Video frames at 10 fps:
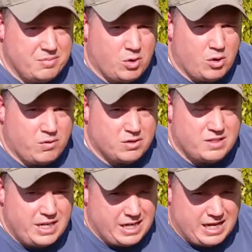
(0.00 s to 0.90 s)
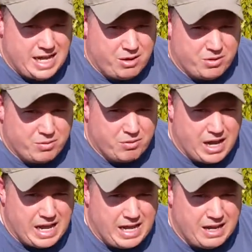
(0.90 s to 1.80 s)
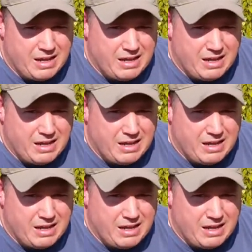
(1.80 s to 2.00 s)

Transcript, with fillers: overseed it now with rye